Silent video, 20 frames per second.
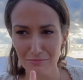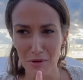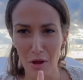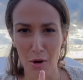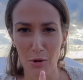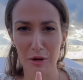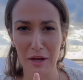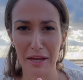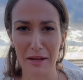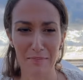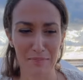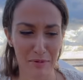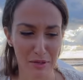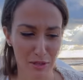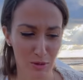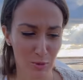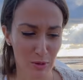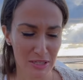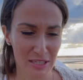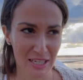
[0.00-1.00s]
okay, this
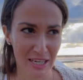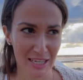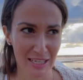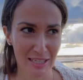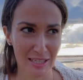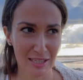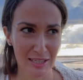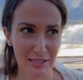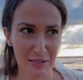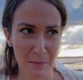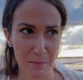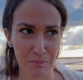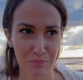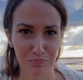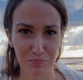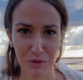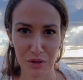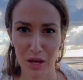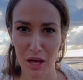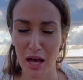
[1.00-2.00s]
one tastes
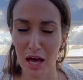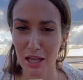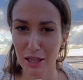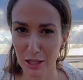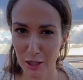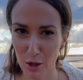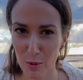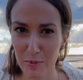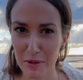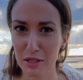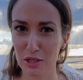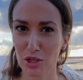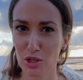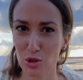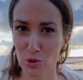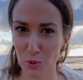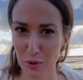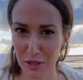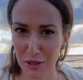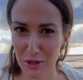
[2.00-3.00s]
a little bit
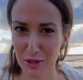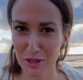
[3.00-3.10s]
sweeter.